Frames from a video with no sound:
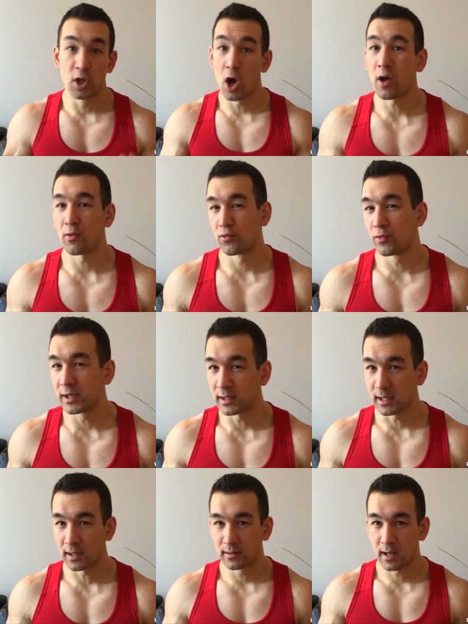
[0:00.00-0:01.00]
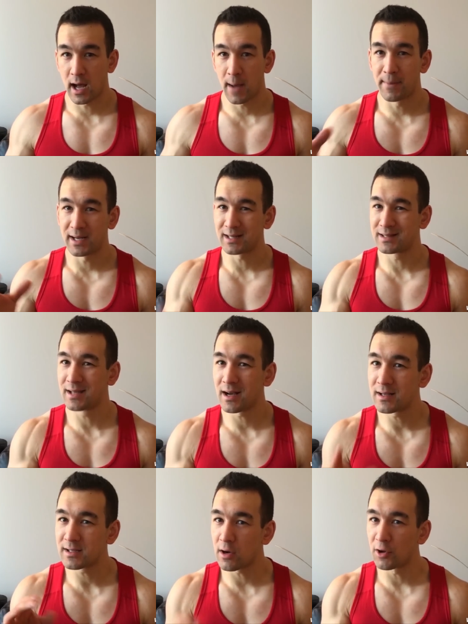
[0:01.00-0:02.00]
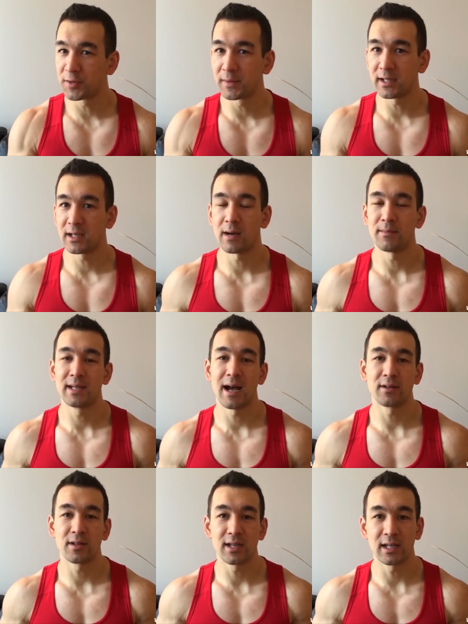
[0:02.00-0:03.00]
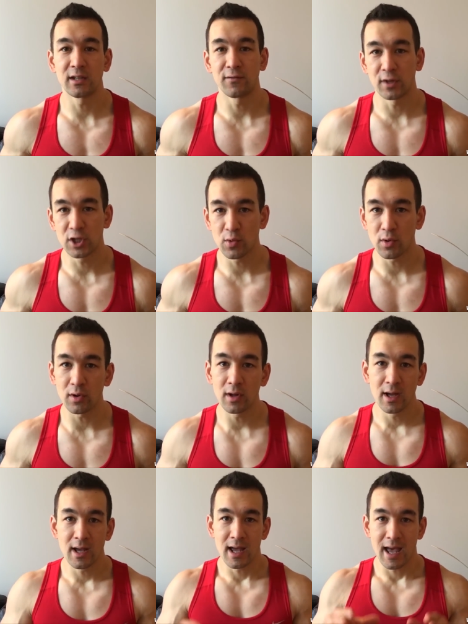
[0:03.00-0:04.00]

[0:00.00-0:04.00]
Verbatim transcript: not really, uh, but it does ultimately come down to the individual,